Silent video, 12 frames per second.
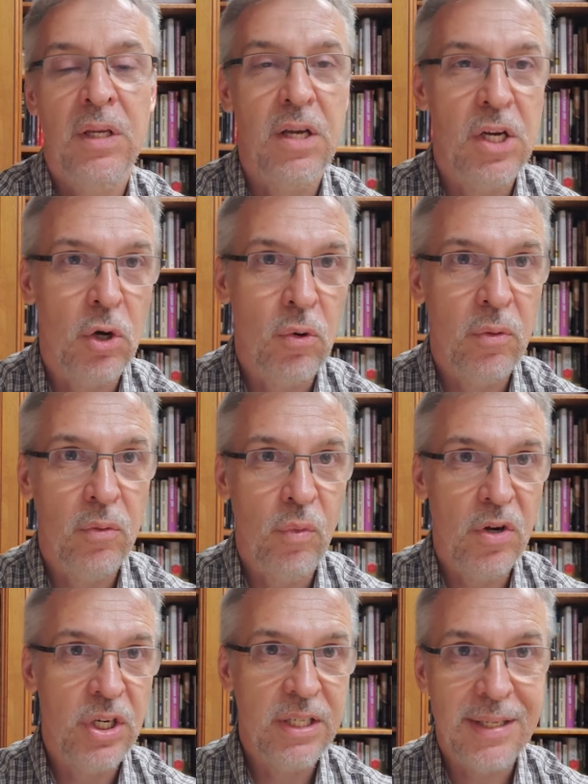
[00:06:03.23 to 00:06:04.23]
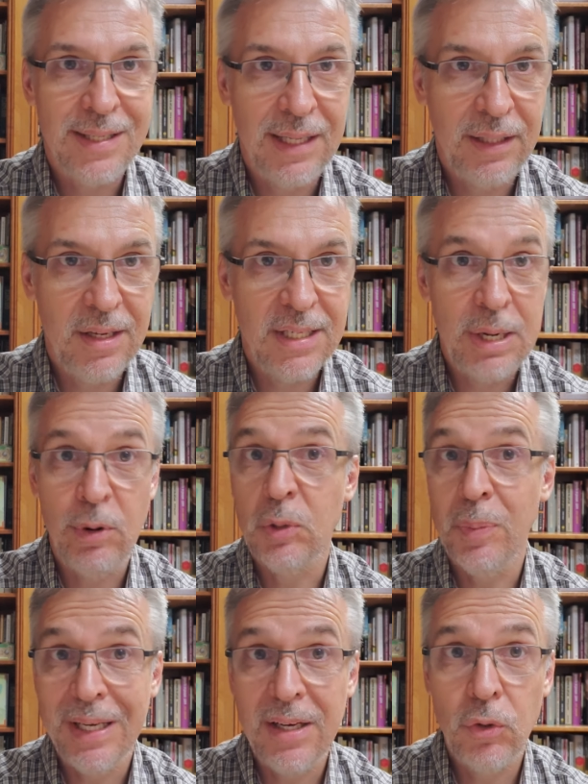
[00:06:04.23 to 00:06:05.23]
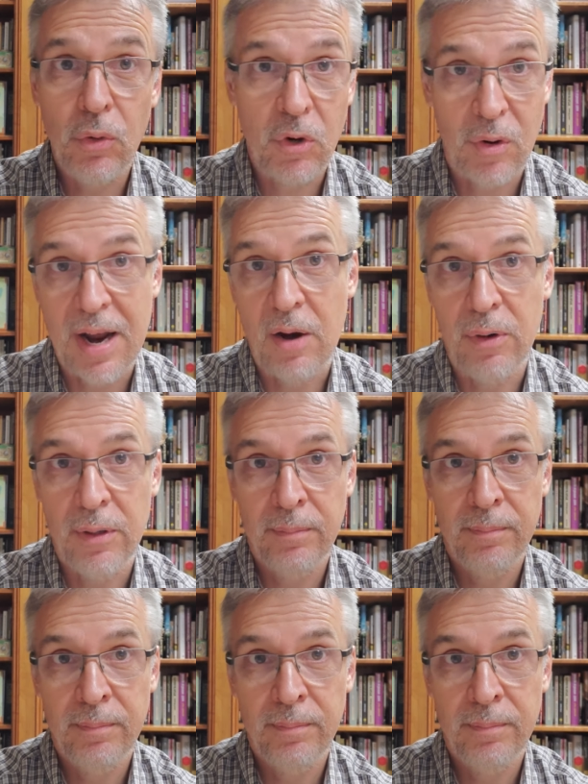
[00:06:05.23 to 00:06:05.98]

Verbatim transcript: You know, when Jesus said this, he was speaking to a crowd.